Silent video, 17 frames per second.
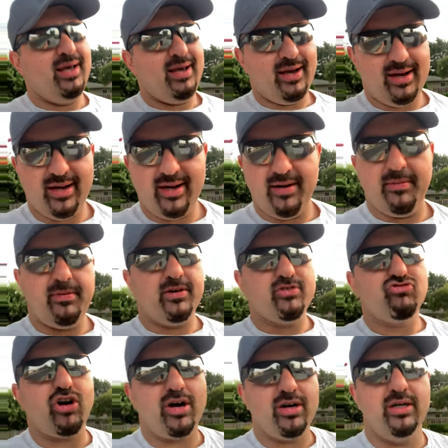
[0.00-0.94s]

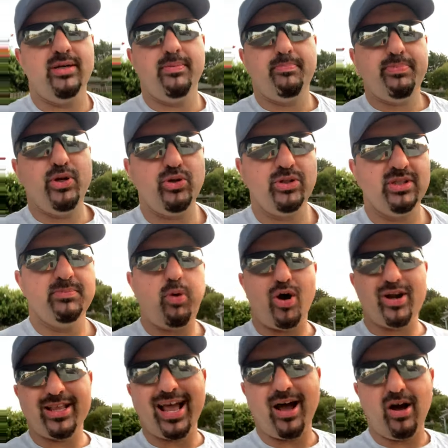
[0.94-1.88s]
Putin
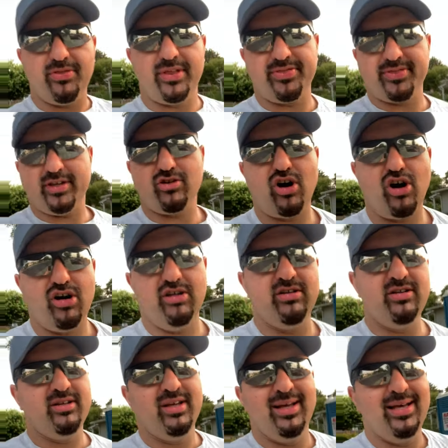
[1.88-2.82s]
pointed out that there
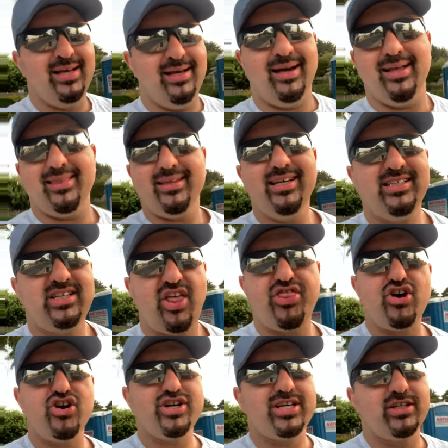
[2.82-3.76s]
are at least
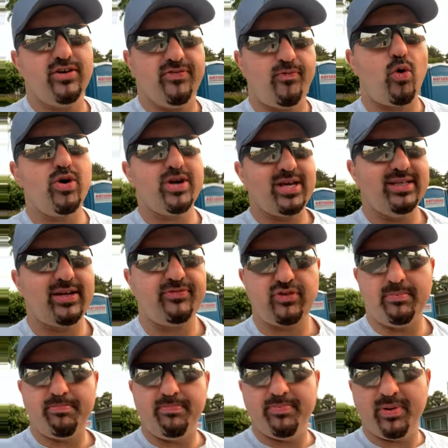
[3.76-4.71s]
30 or 40
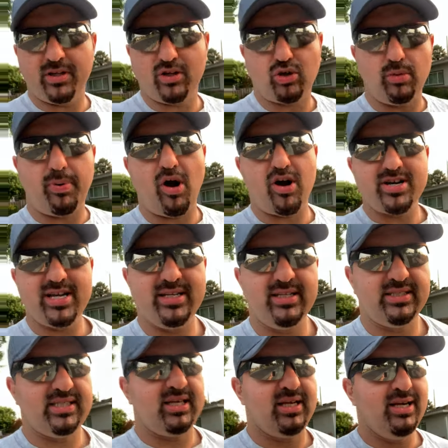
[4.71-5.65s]
different political
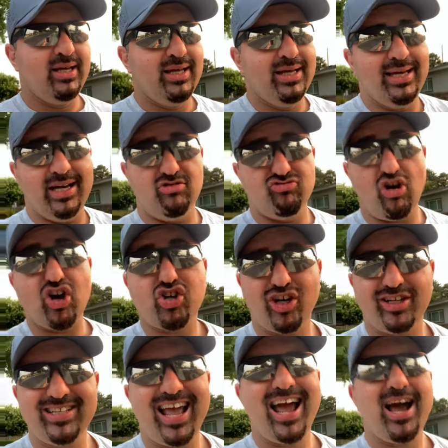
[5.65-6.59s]
parties in
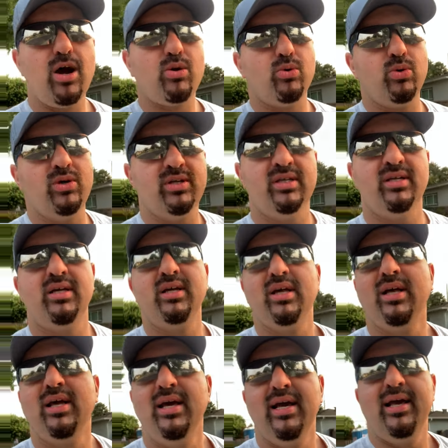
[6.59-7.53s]
Russia now
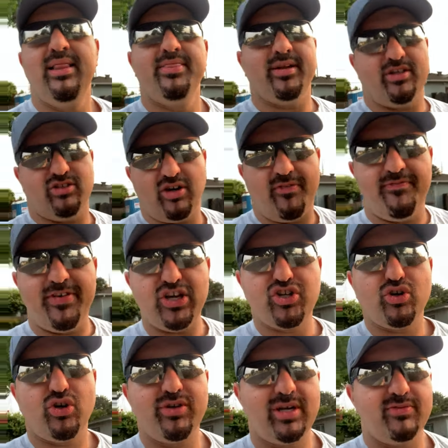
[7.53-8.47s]
that are
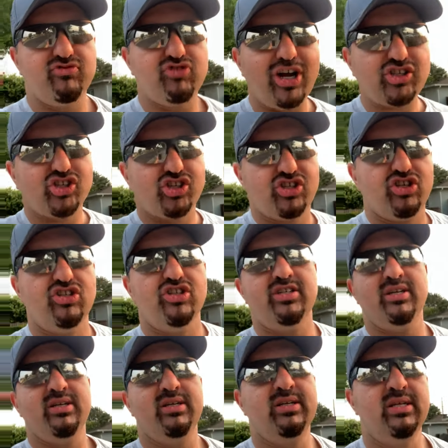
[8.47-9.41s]
official, that have
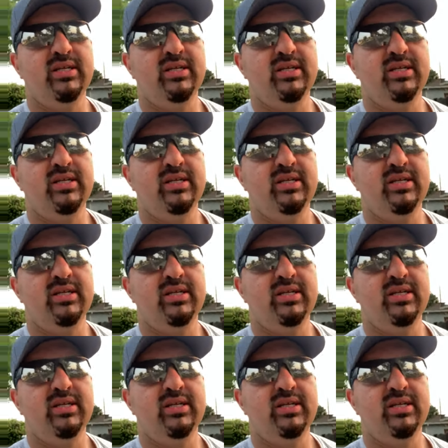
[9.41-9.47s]
registered.